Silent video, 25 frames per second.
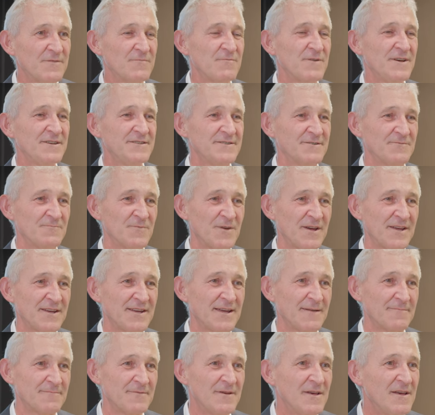the reason we end
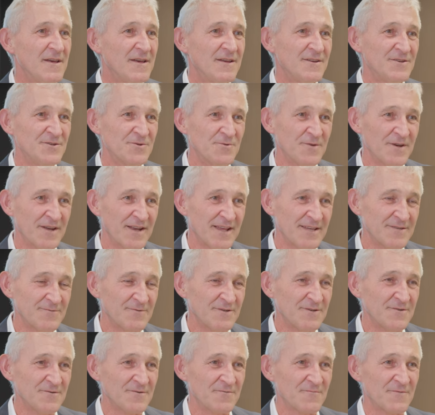up doing it as
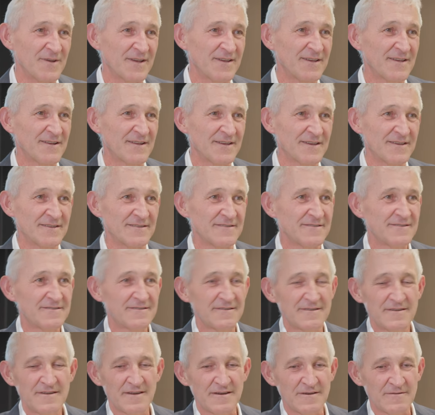we do it regularly is,
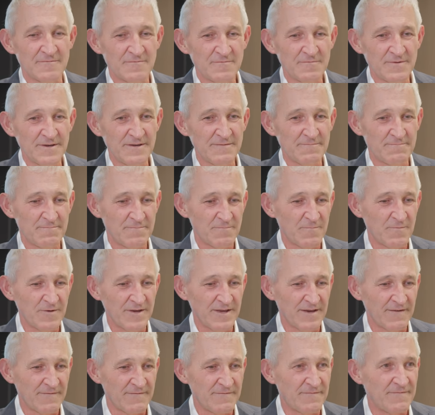that, you know, we
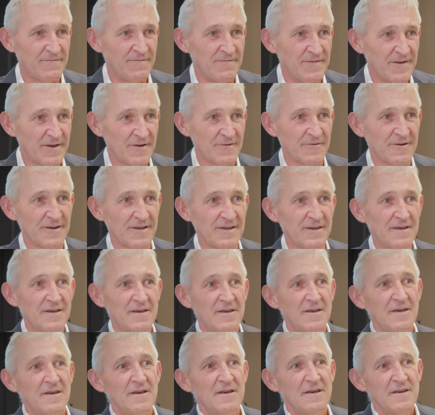we are very
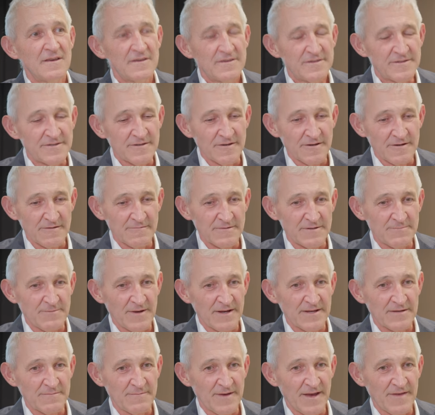
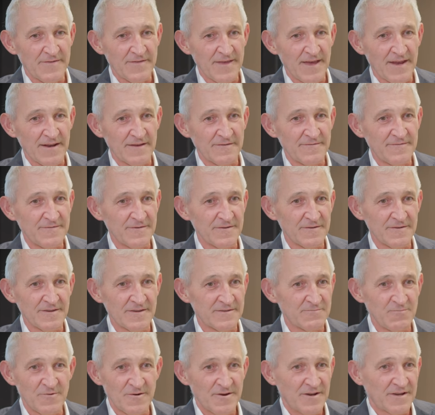circumspect about that. If you,
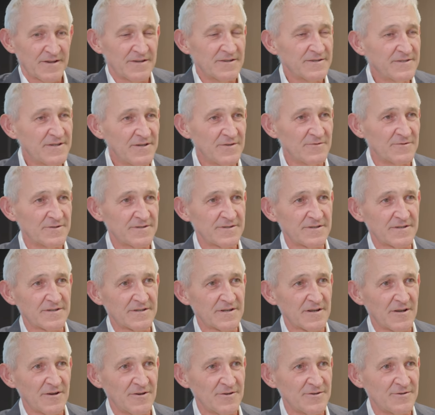it's we're in a continuous
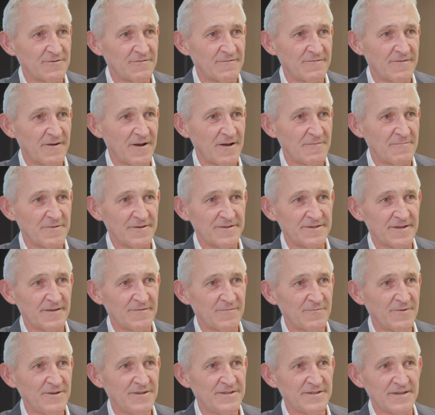disclosure environment, so
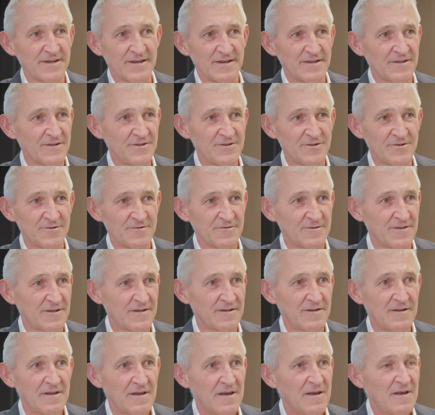if we see an issue,
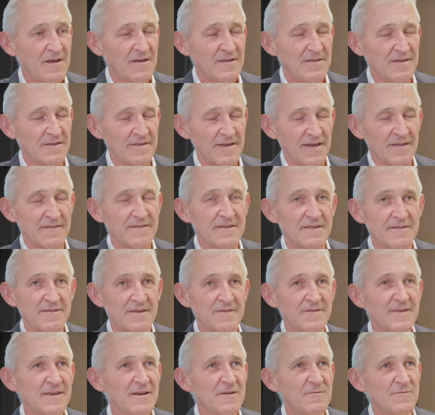then than that. The,
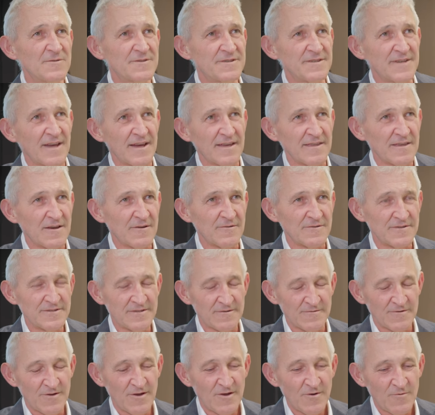the, thing I would say though is
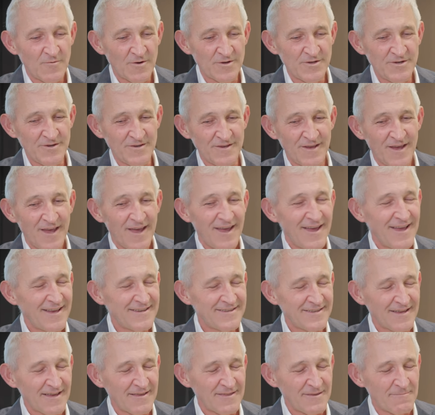that what you
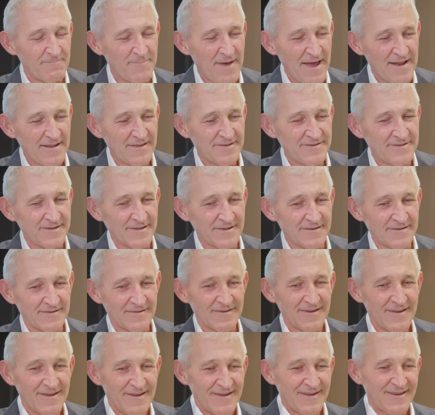is the balance in
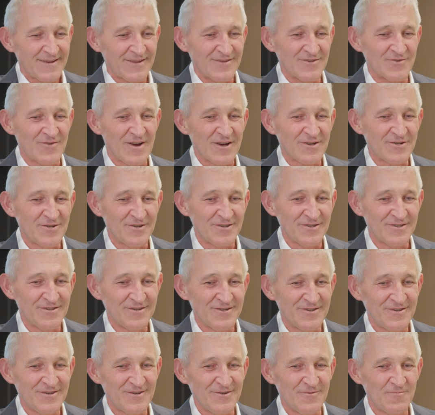construction
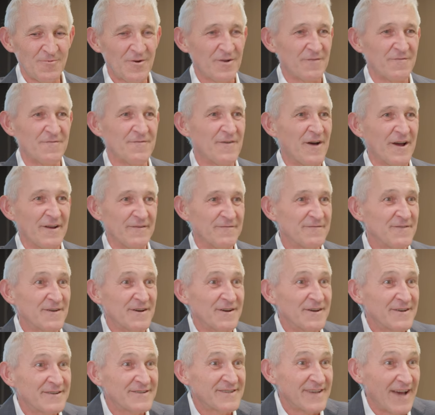is you want to fight
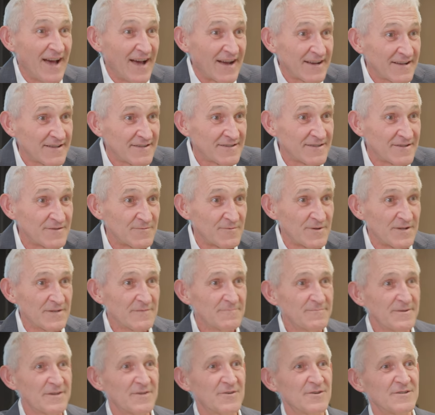for targets as well
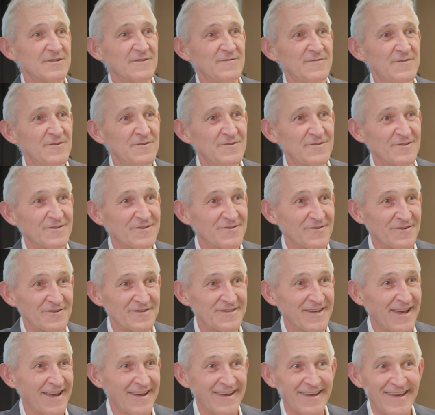because if you just sort of
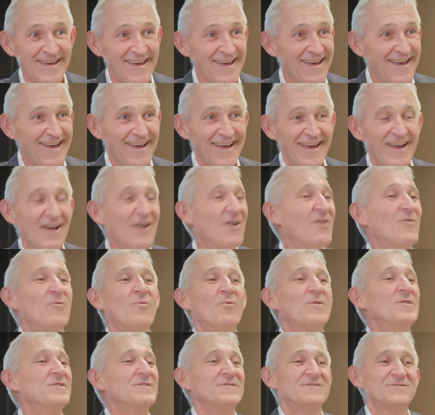say
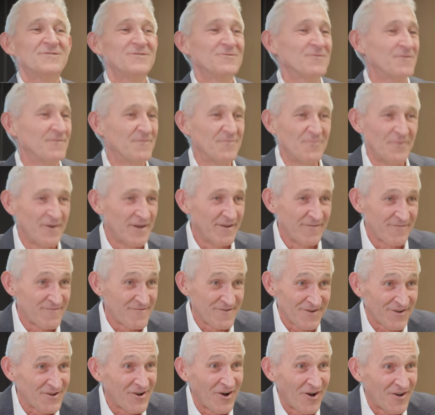do it for whatever
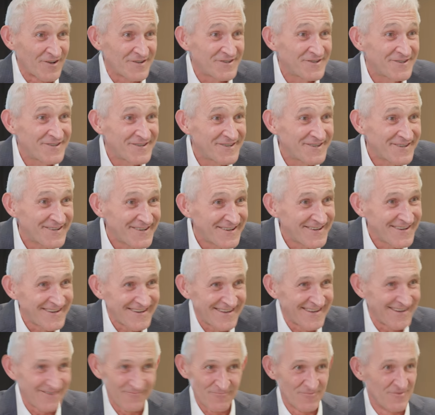it costs,
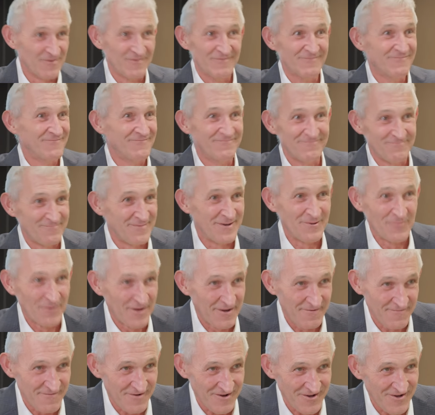it will be
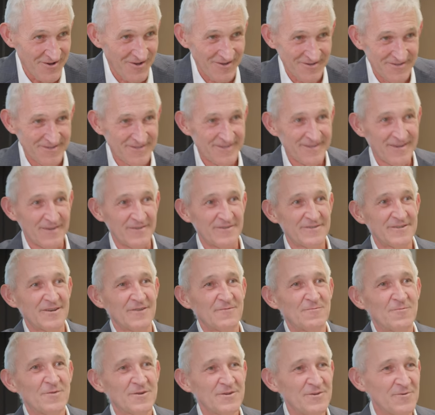whatever it costs. So
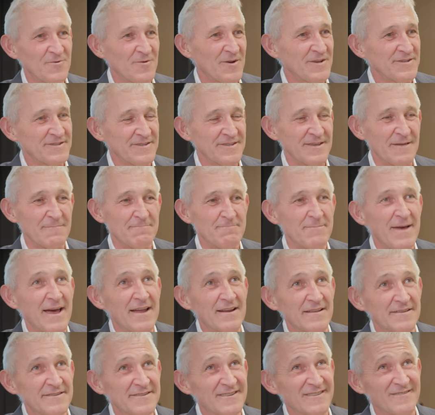so what you're always in that
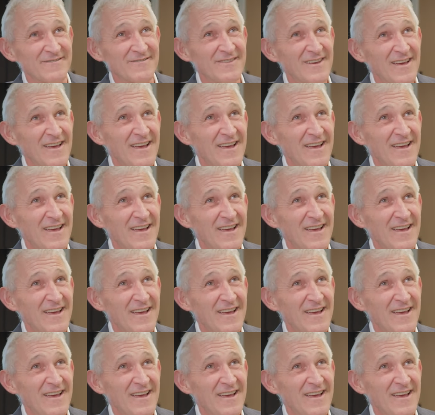balance of